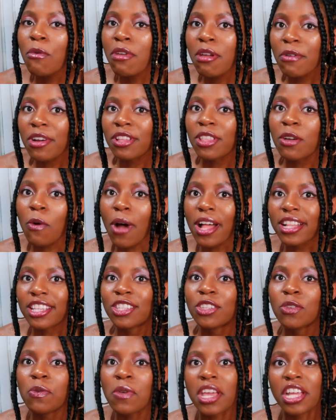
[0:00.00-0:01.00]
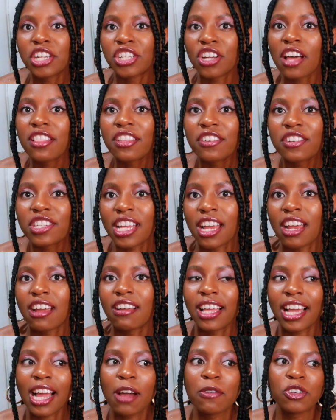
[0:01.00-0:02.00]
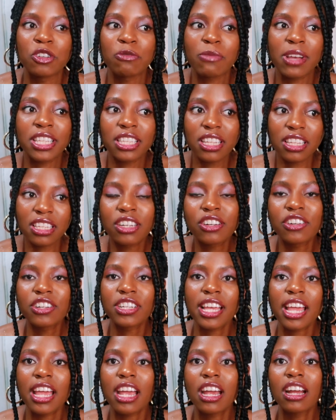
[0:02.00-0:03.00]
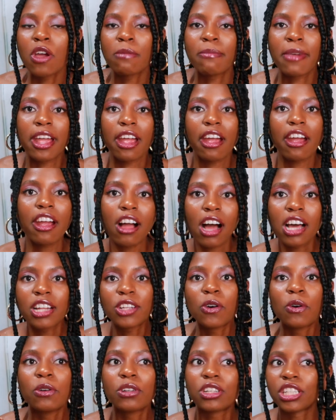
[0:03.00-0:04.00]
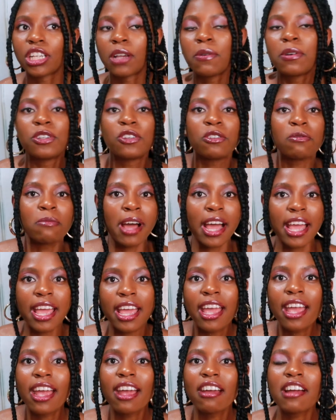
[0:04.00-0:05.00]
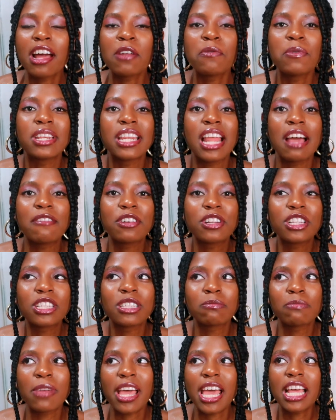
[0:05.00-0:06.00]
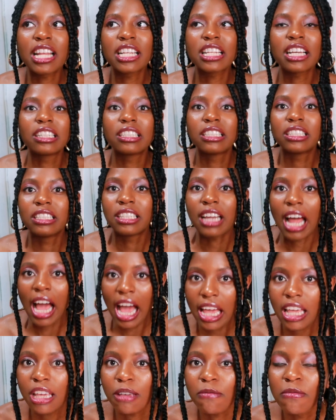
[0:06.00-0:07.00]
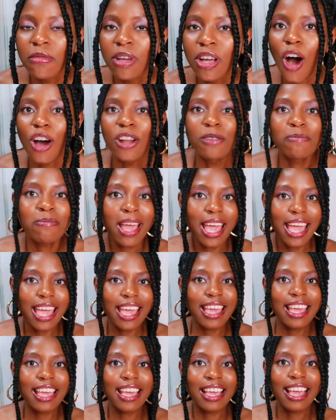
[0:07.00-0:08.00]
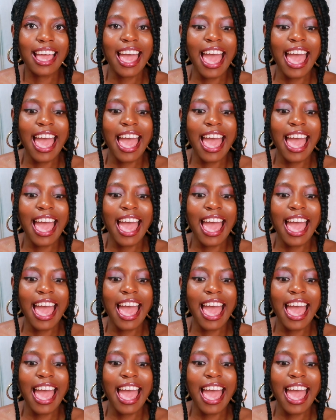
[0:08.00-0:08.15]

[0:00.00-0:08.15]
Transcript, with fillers: we were the ones doing each other's hair. Like I would do my sister's hair. When my hair got old, she would do my hair and we never spent a dime on paying